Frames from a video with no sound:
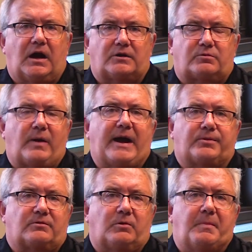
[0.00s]
throughout
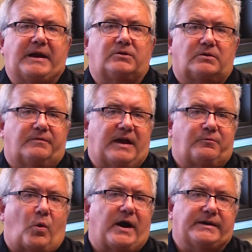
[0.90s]
the remainder of
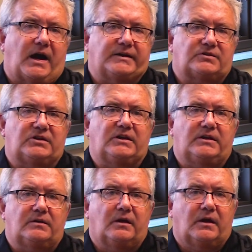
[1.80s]
FY19